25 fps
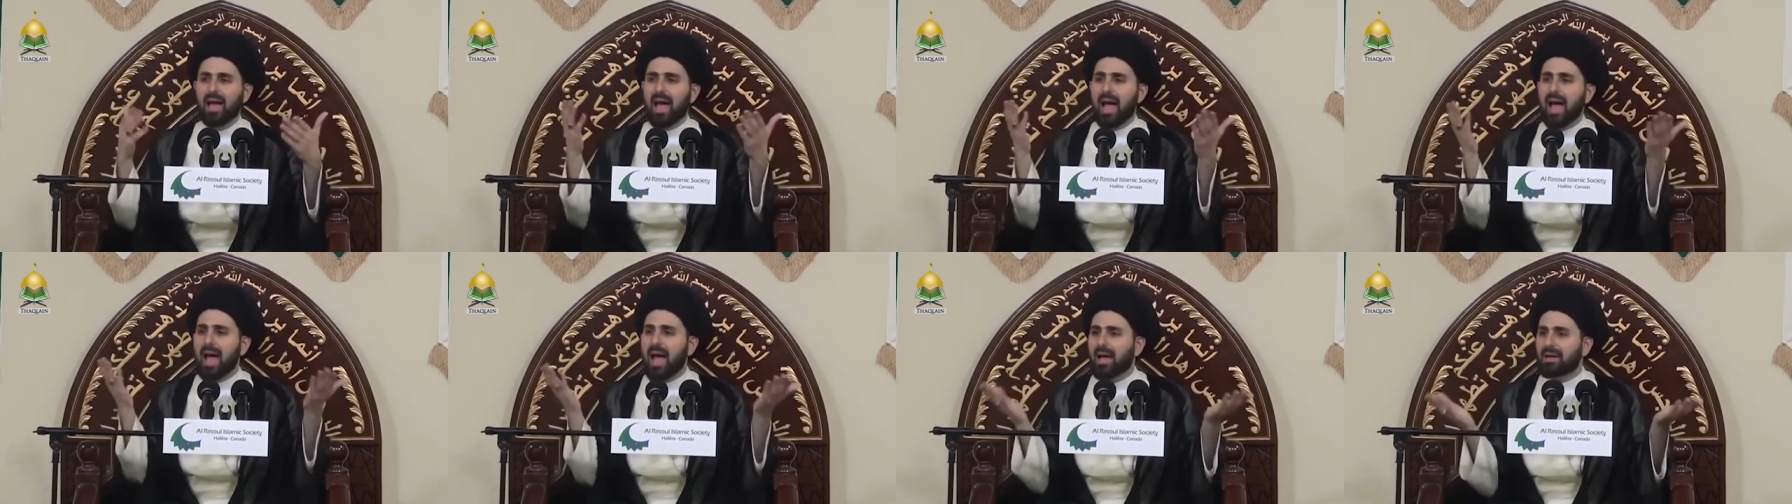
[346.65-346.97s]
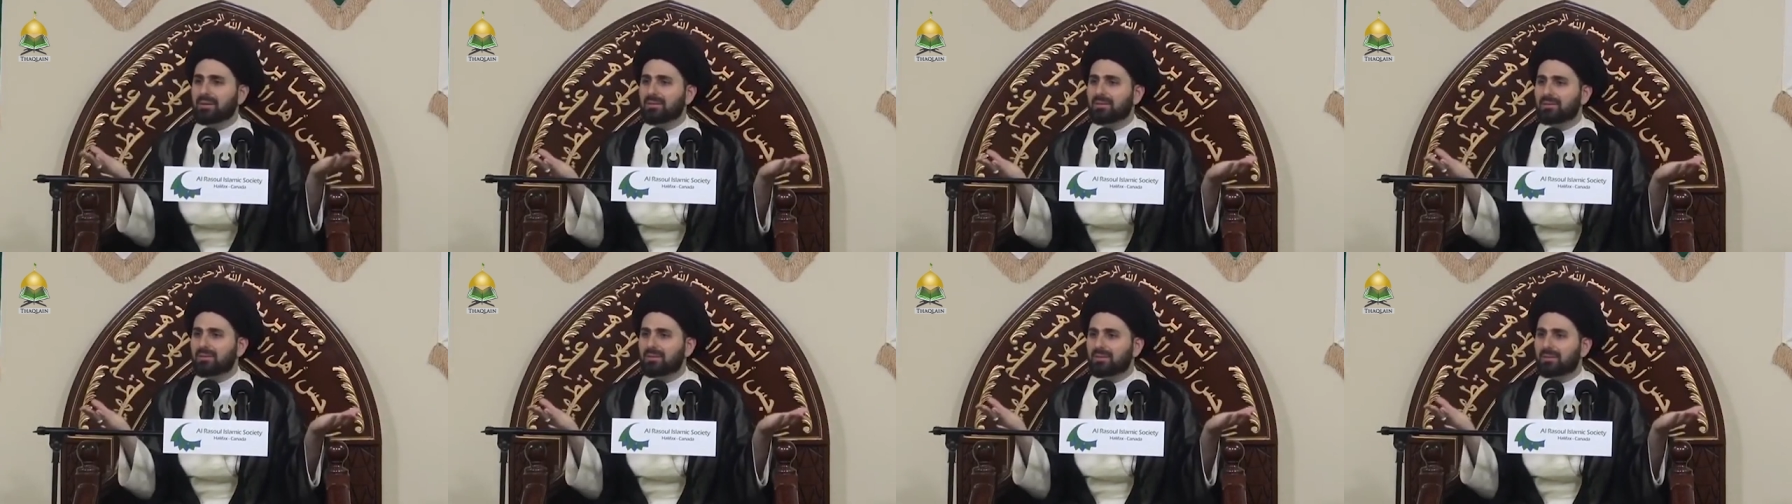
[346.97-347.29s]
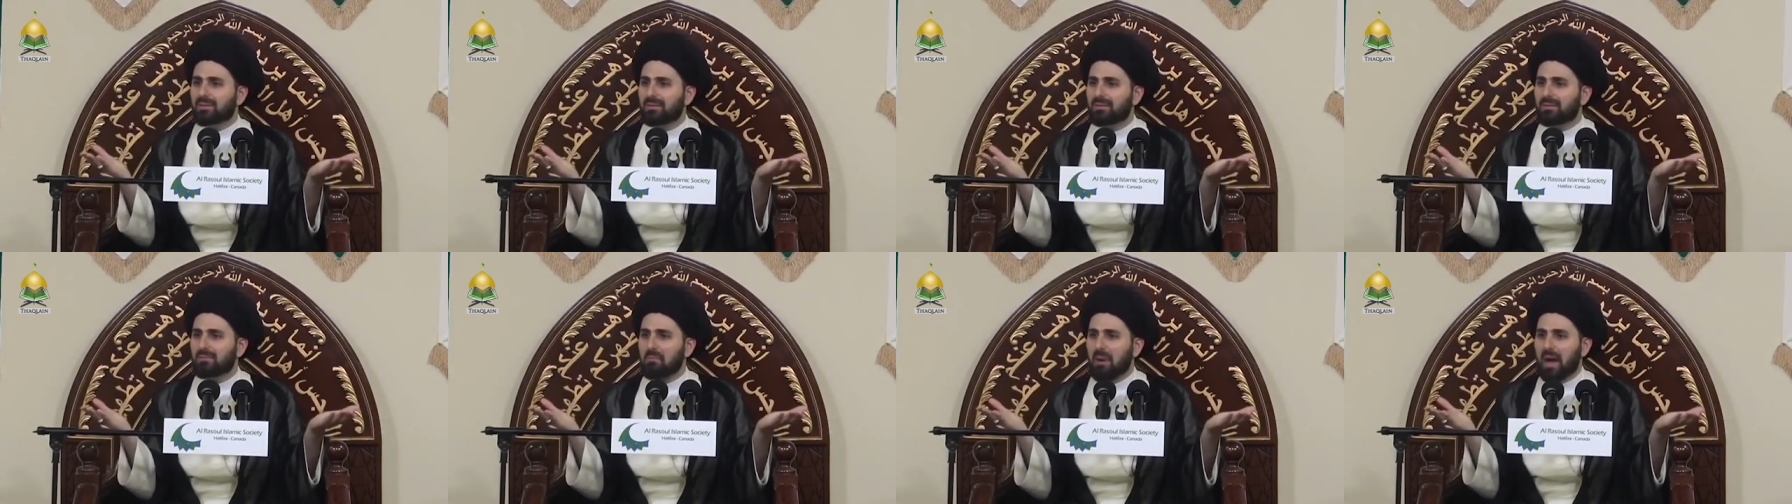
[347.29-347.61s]
And
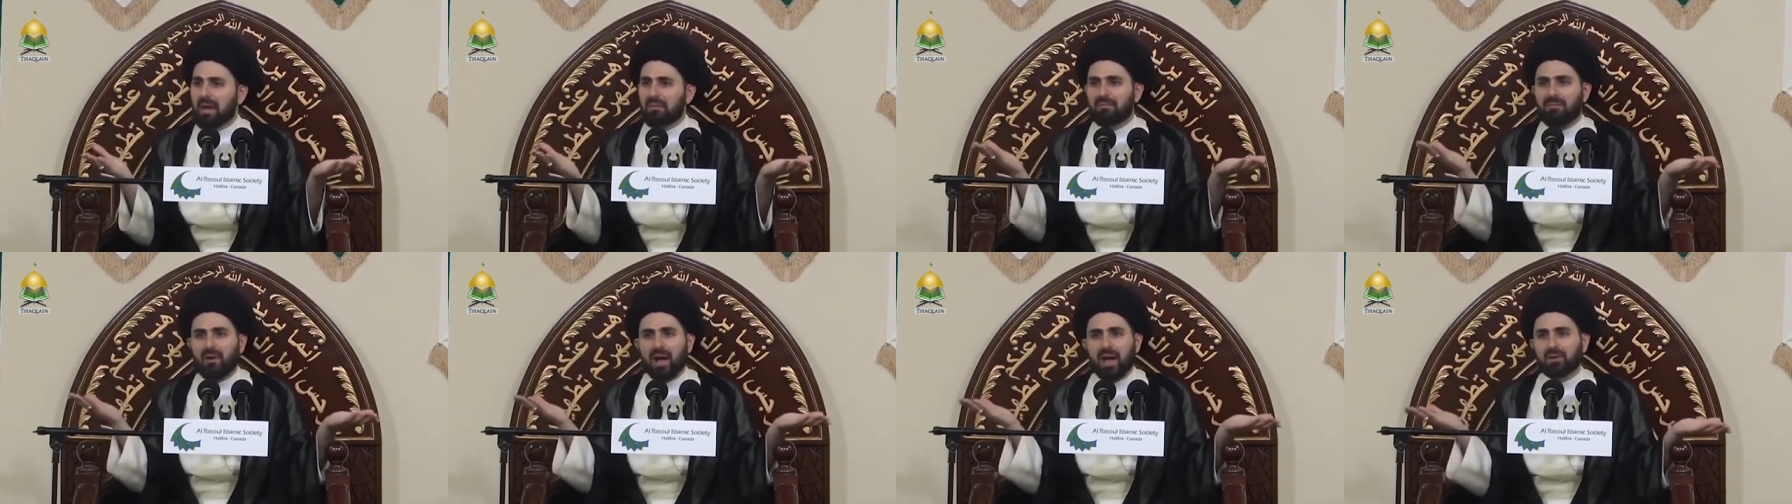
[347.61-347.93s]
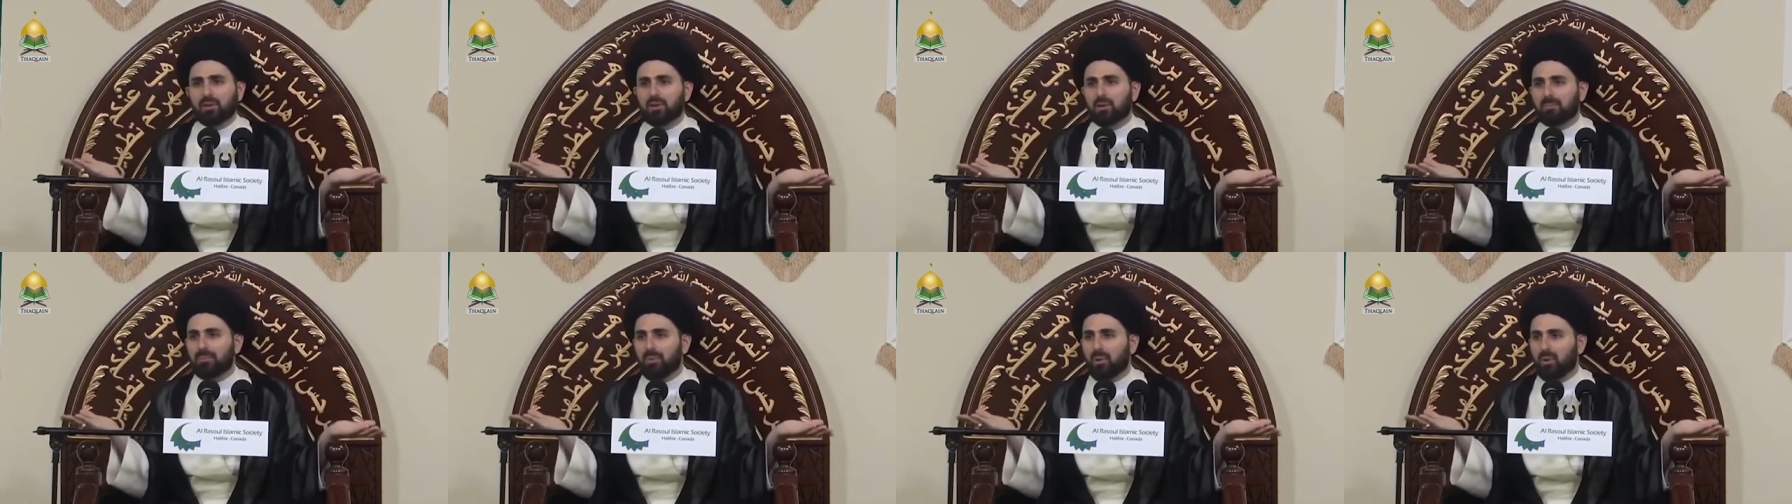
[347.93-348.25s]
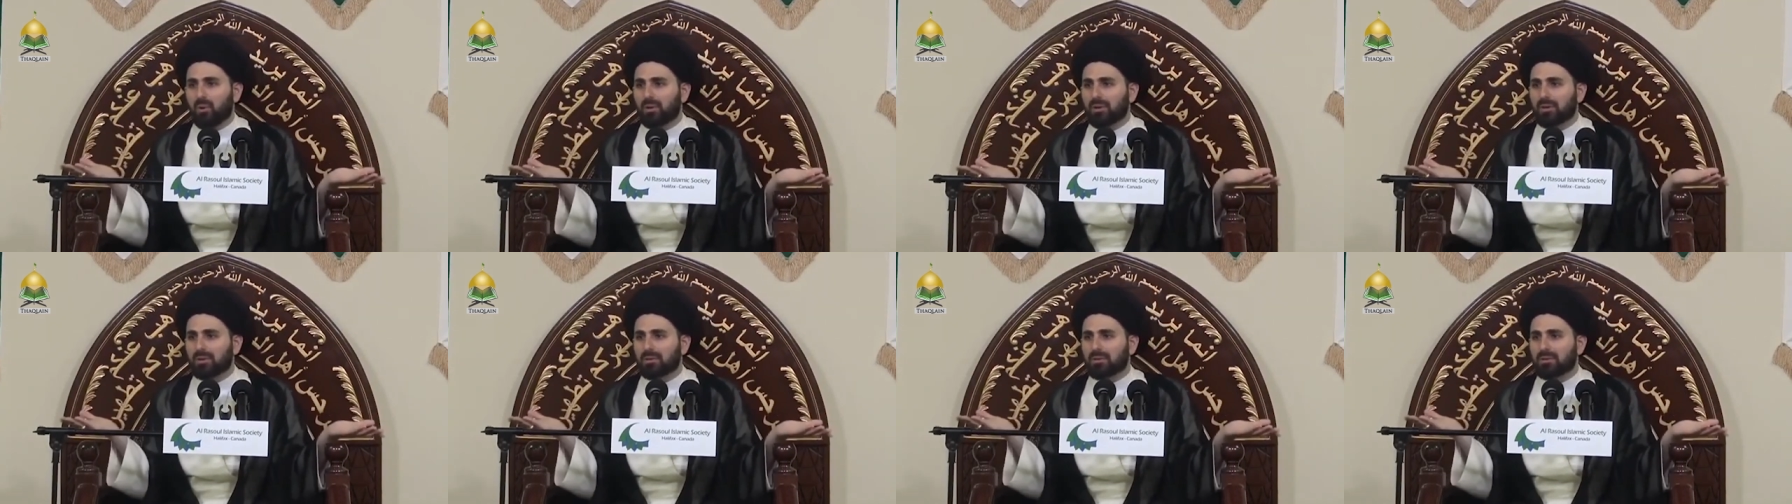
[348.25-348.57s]
my final
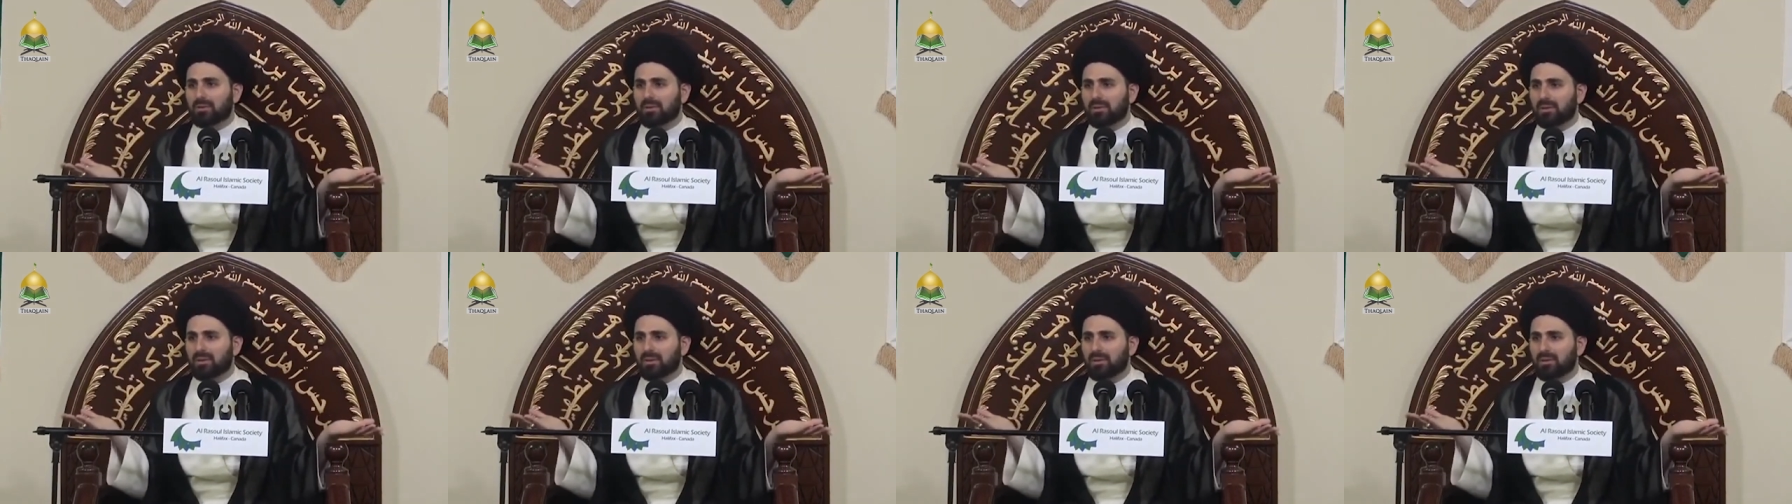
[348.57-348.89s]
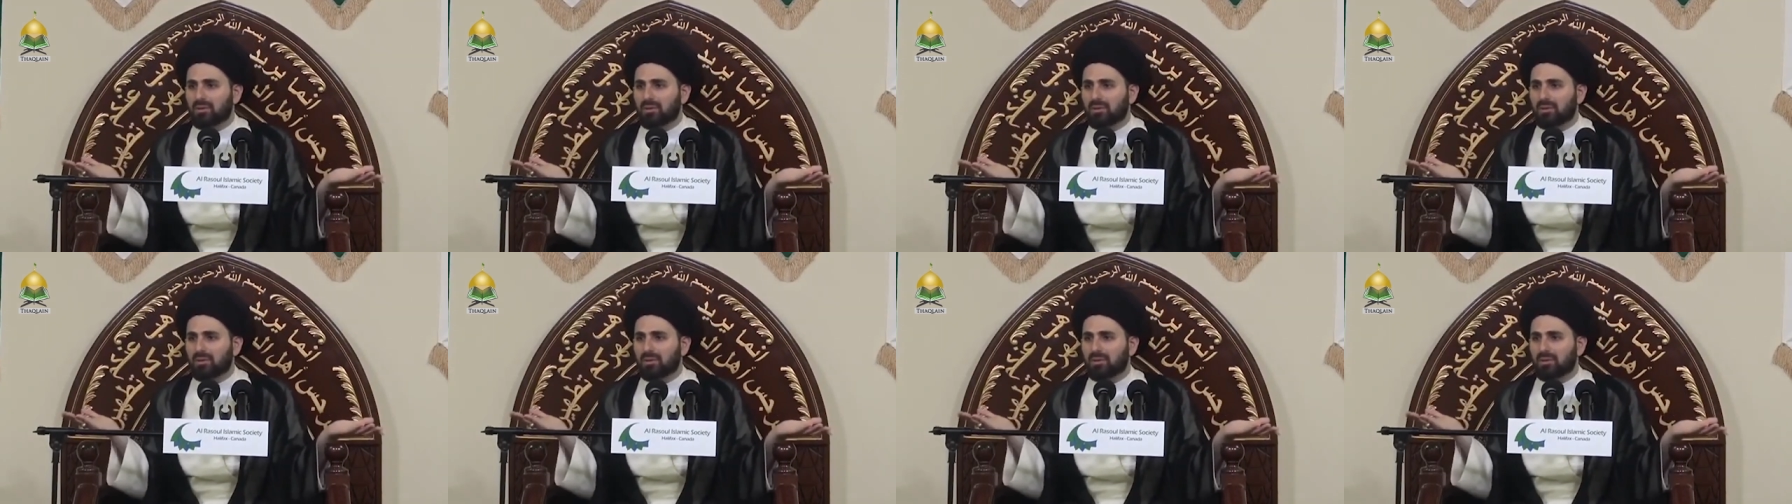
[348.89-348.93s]
point,